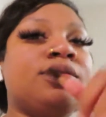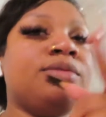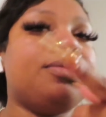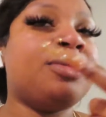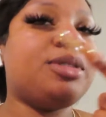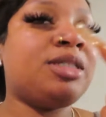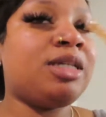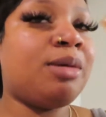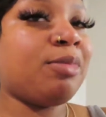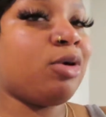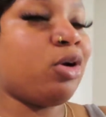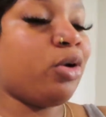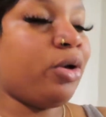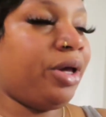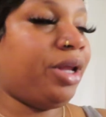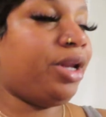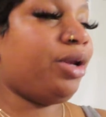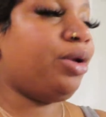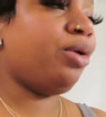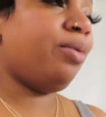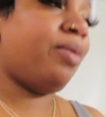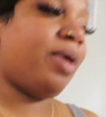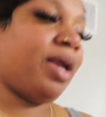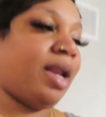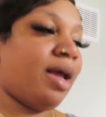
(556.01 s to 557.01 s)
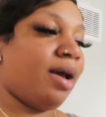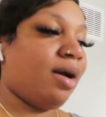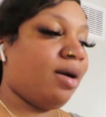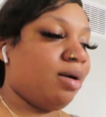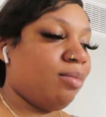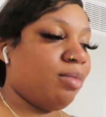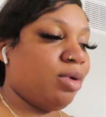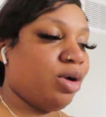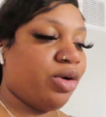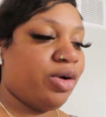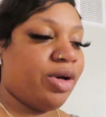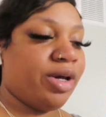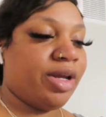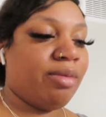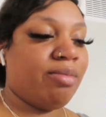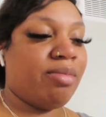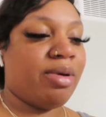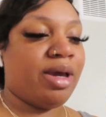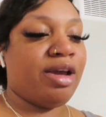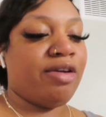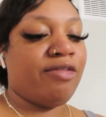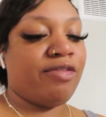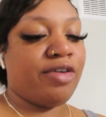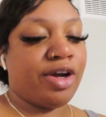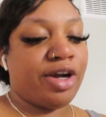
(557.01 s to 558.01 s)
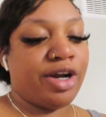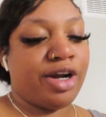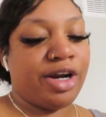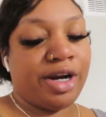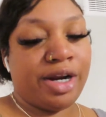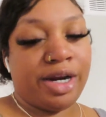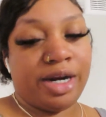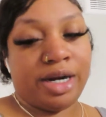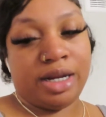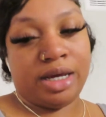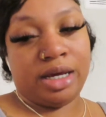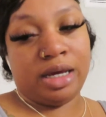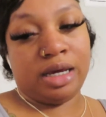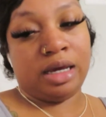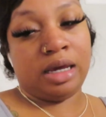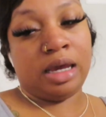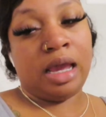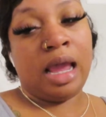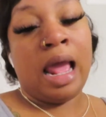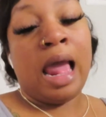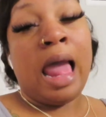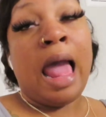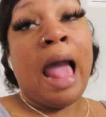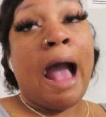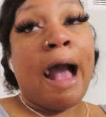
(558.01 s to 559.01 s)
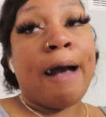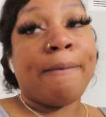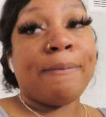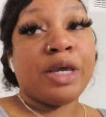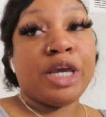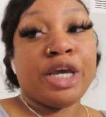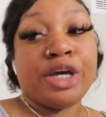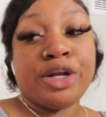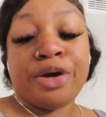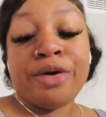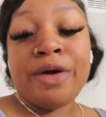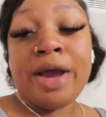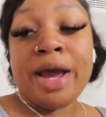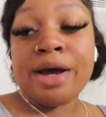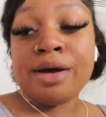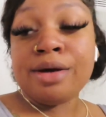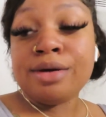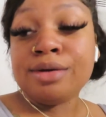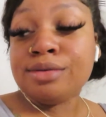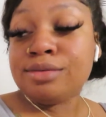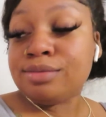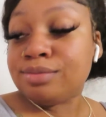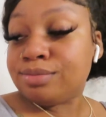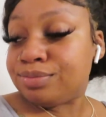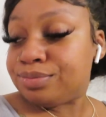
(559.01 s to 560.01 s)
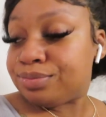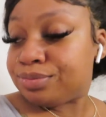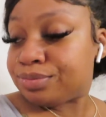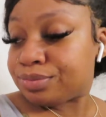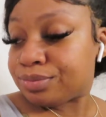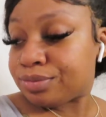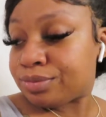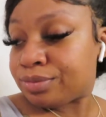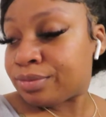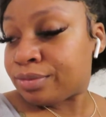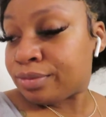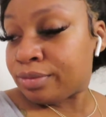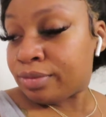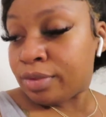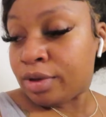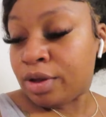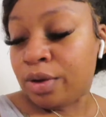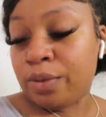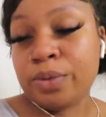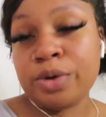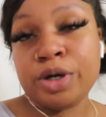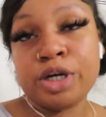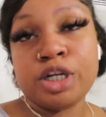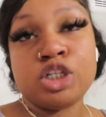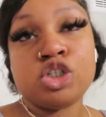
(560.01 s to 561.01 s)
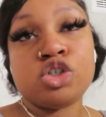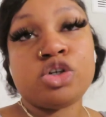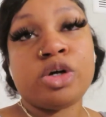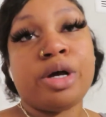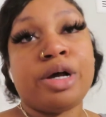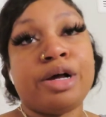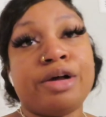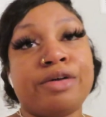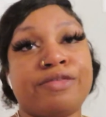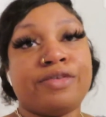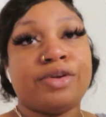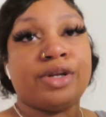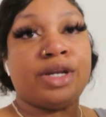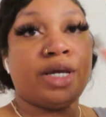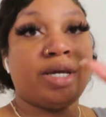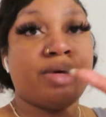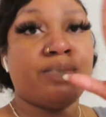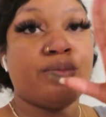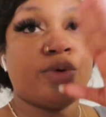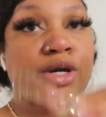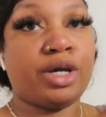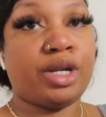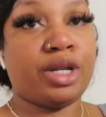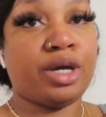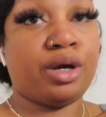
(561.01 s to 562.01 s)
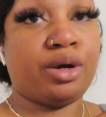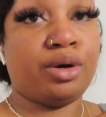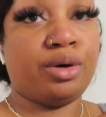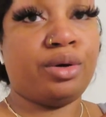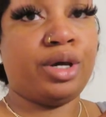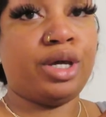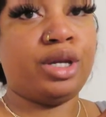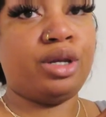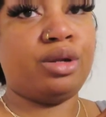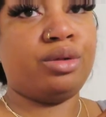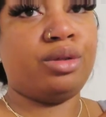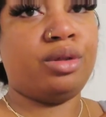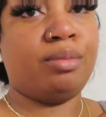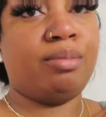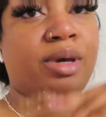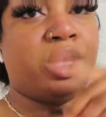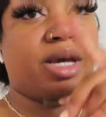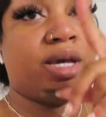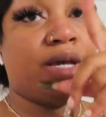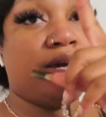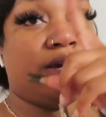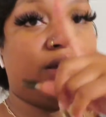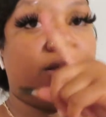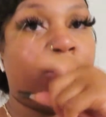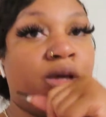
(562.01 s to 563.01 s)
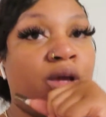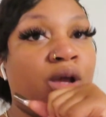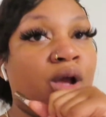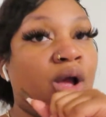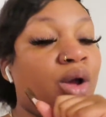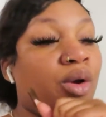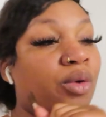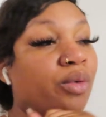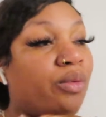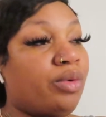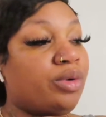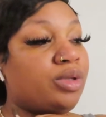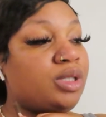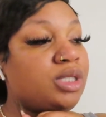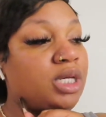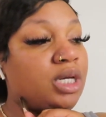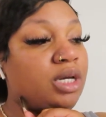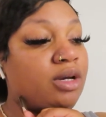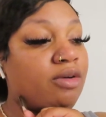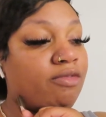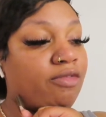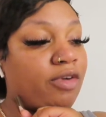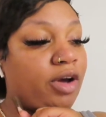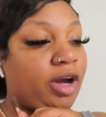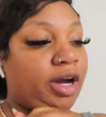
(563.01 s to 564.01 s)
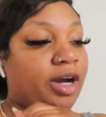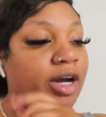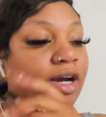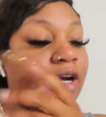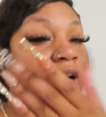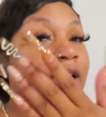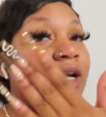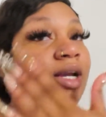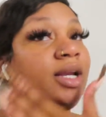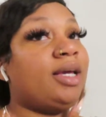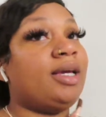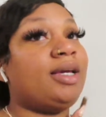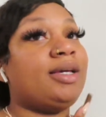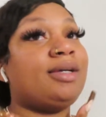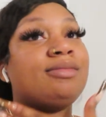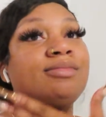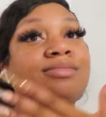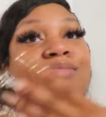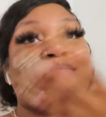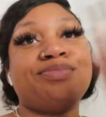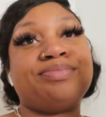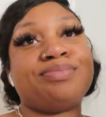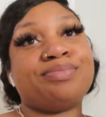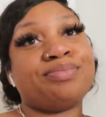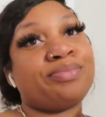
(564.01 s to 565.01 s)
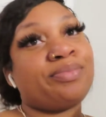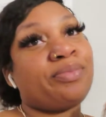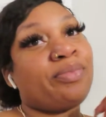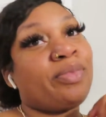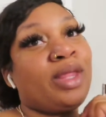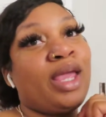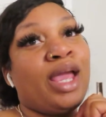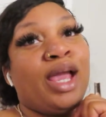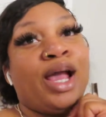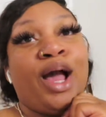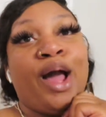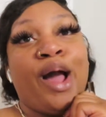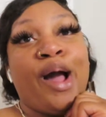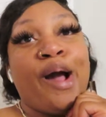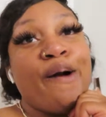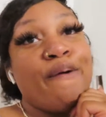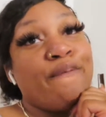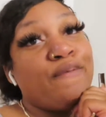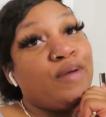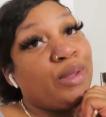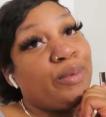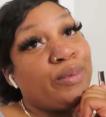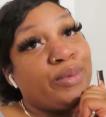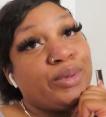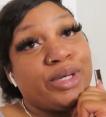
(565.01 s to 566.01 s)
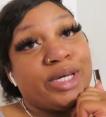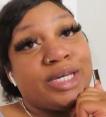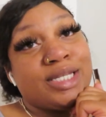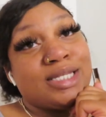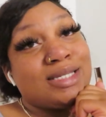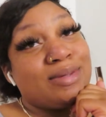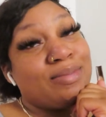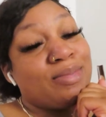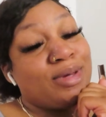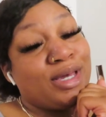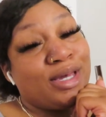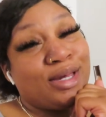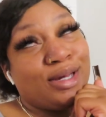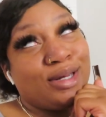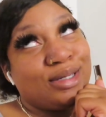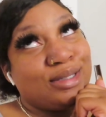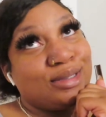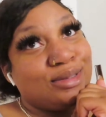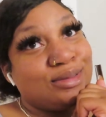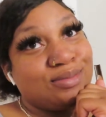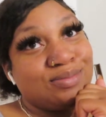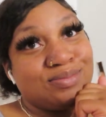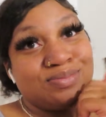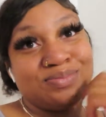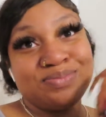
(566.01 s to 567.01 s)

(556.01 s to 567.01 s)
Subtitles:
Which I'm gonna go ahead and do right now. I'm gonna go ahead and bathe her and then I'm gonna get her out. We're gonna dry off and then we're gonna go and do the bed routine for her and then hopefully we'll get to me, y'all.